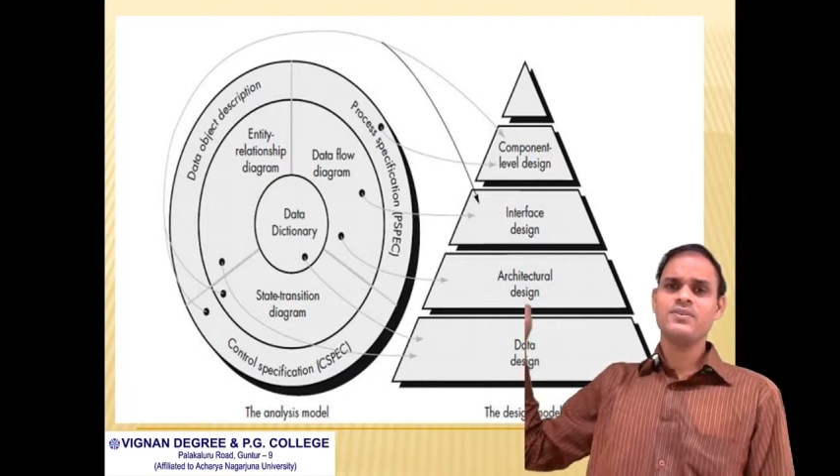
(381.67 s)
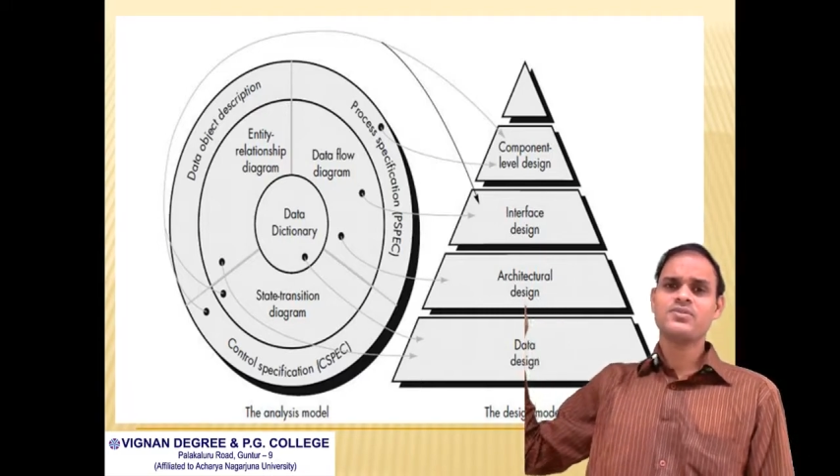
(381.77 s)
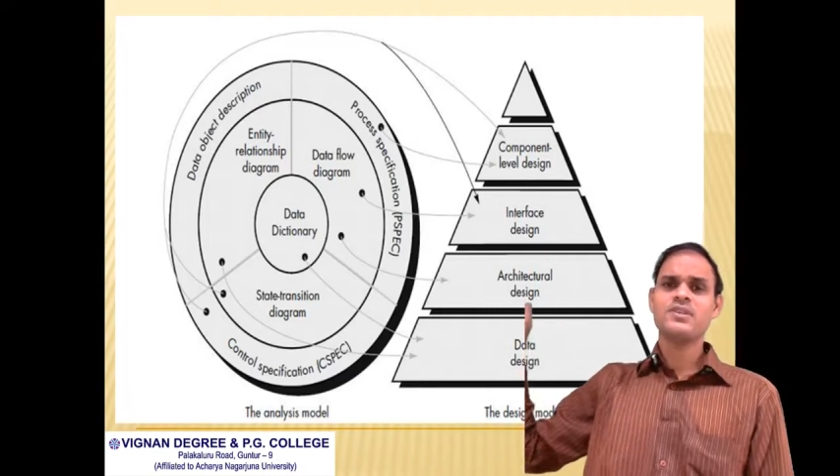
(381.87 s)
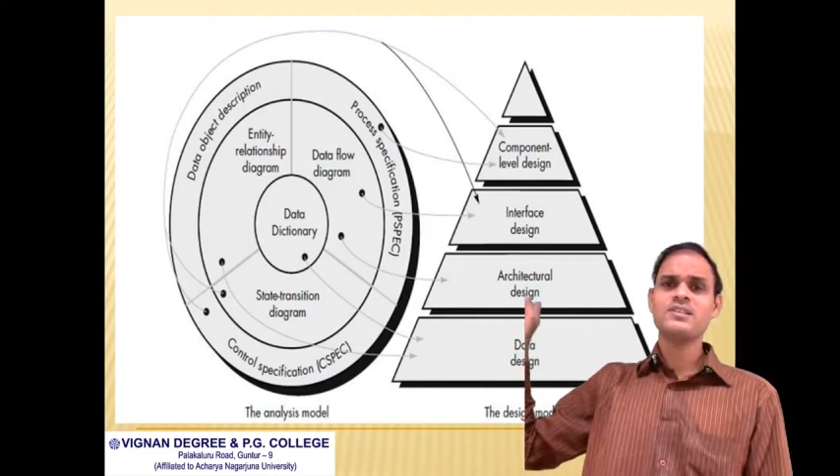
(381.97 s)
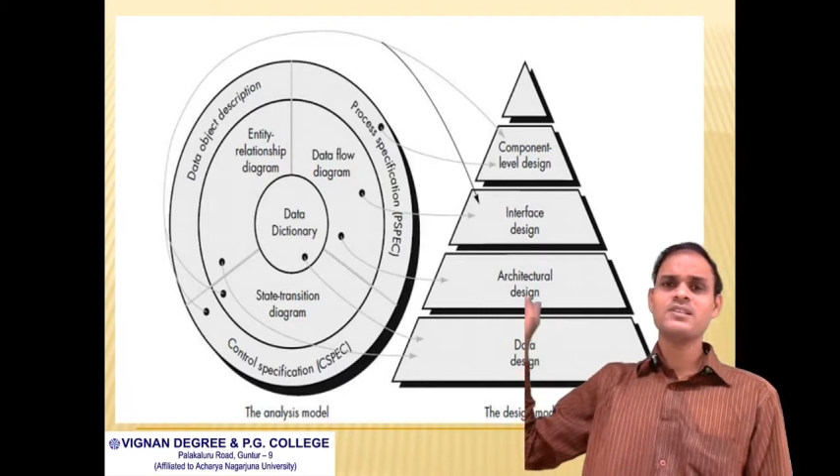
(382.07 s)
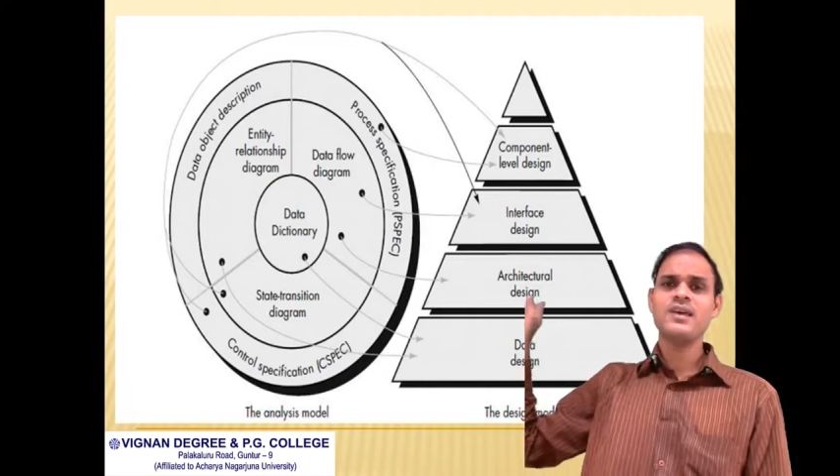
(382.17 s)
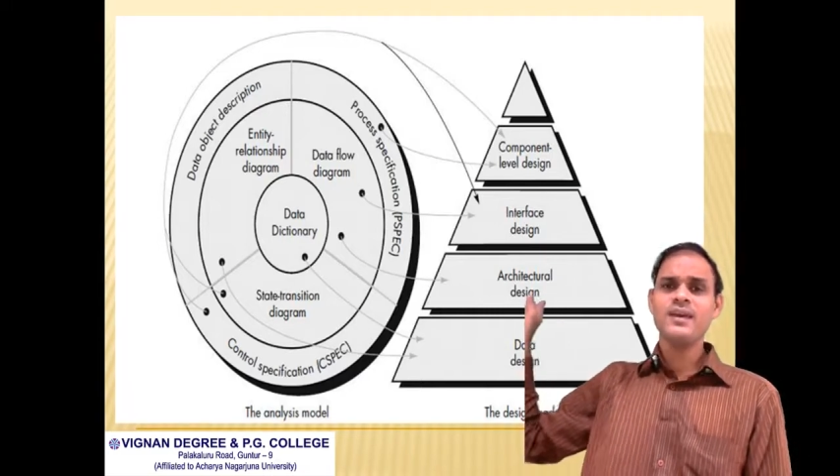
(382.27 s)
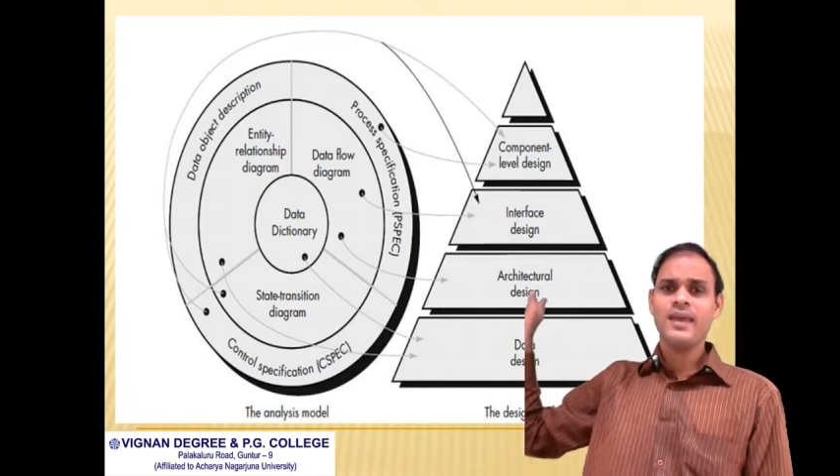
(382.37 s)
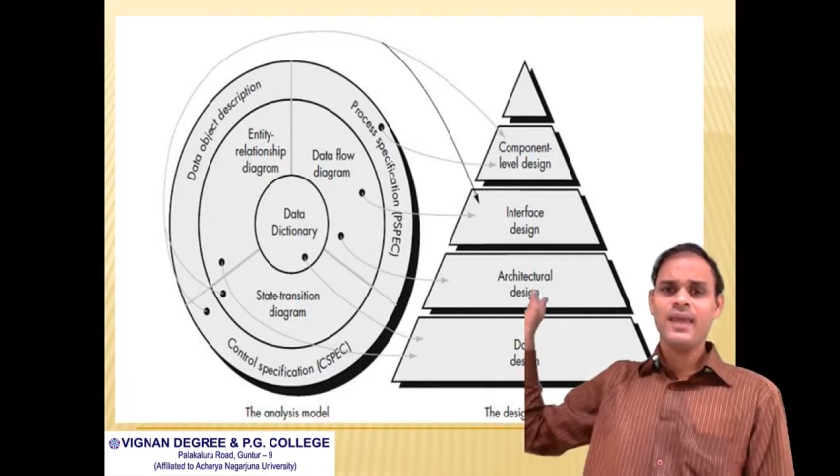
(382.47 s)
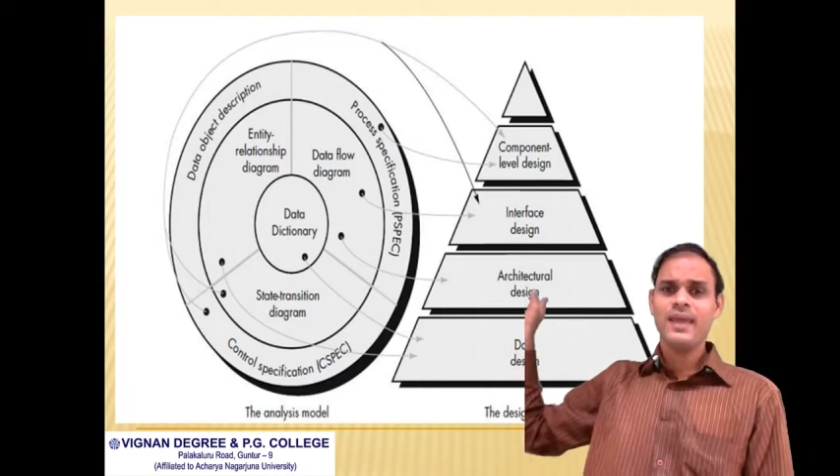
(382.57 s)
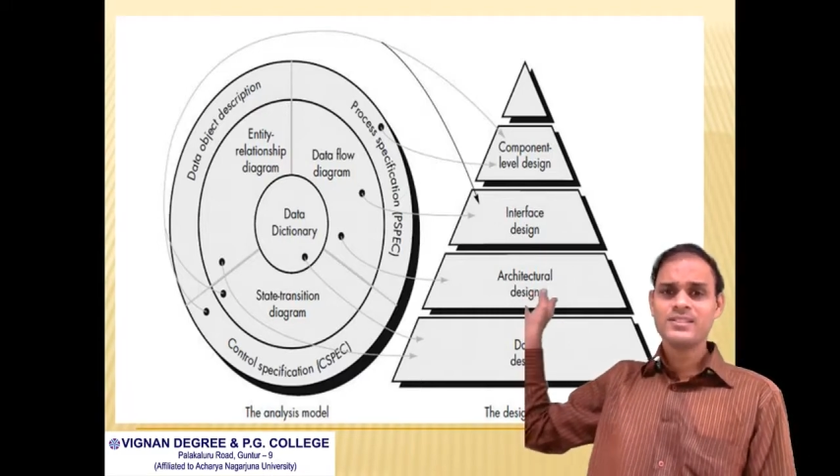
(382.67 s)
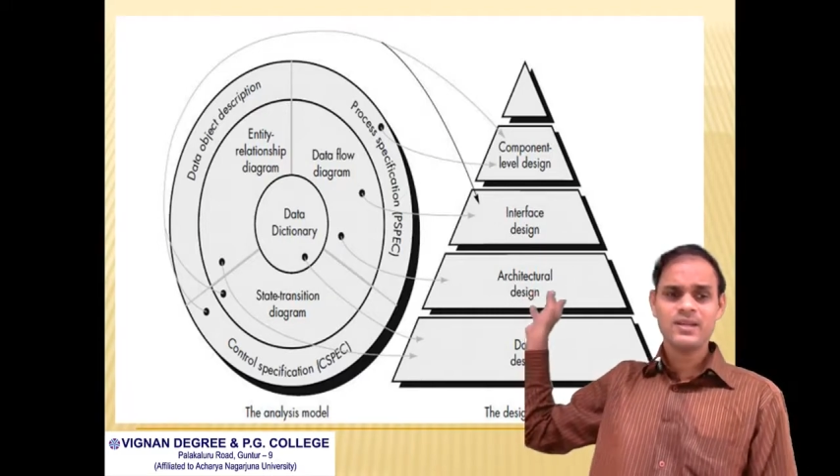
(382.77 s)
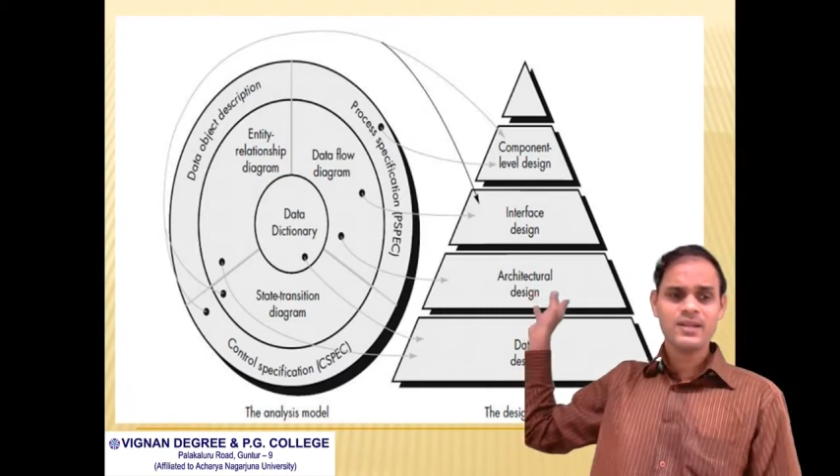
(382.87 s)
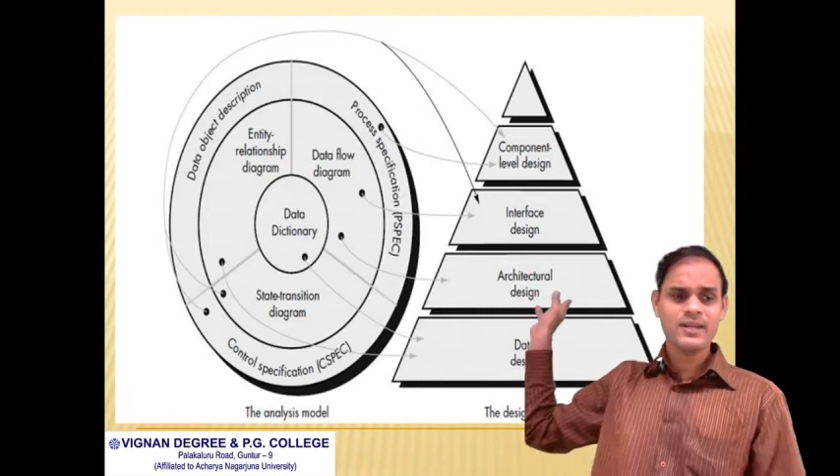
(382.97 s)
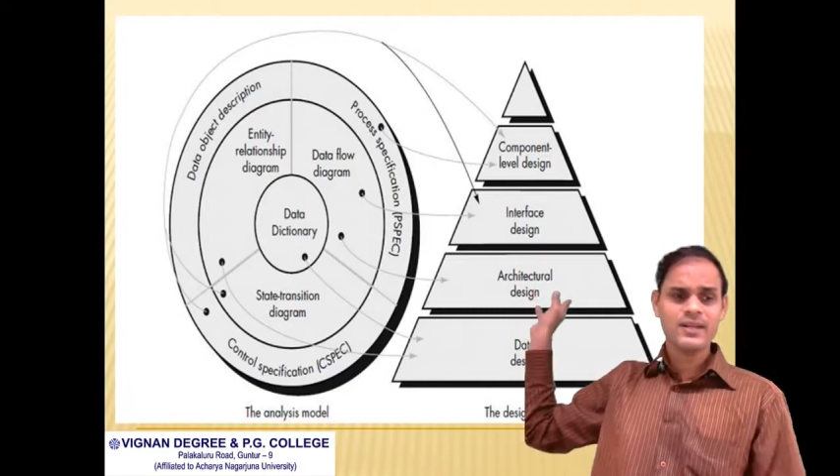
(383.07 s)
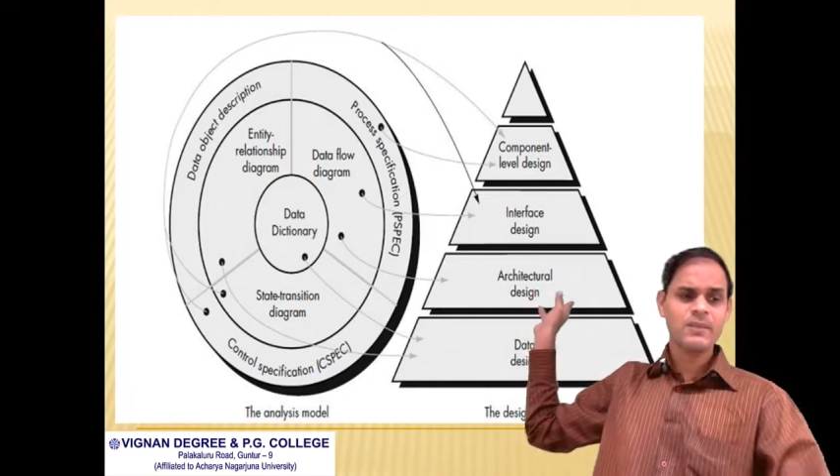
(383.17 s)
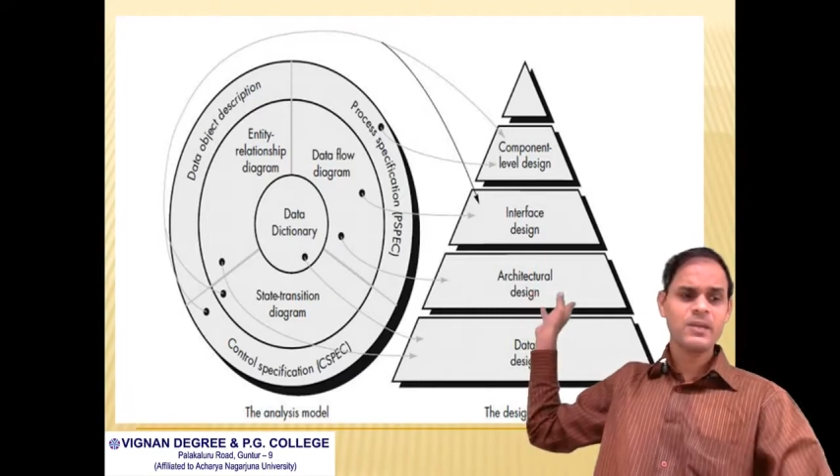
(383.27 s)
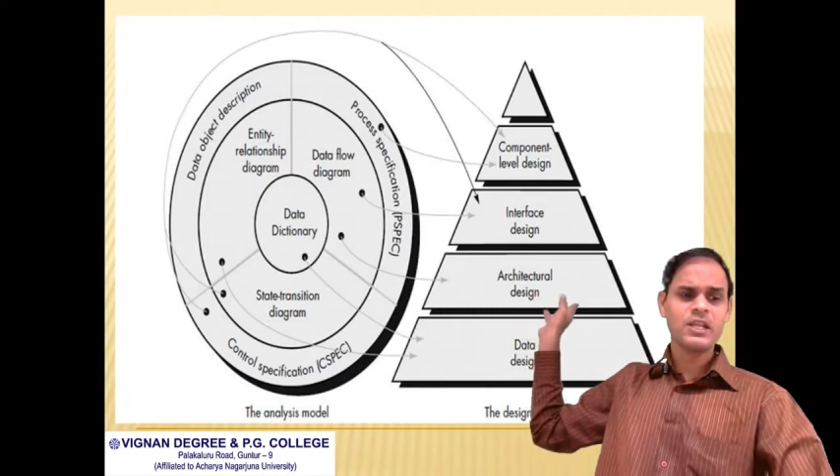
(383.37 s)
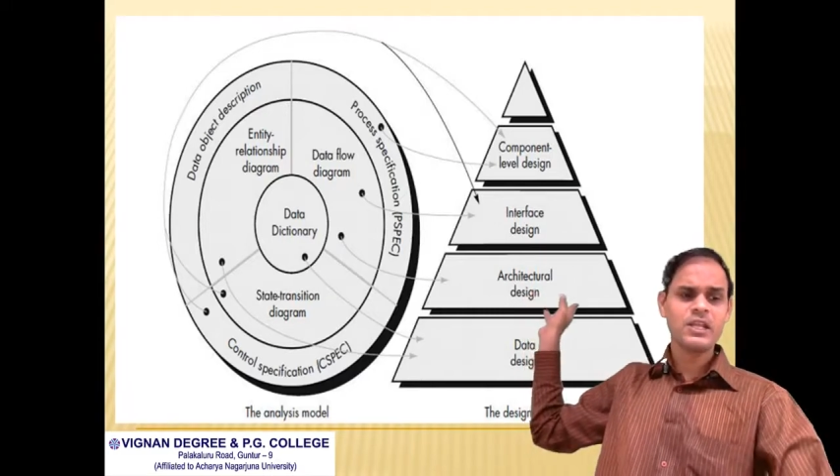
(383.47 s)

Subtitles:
So this is the diagrammatic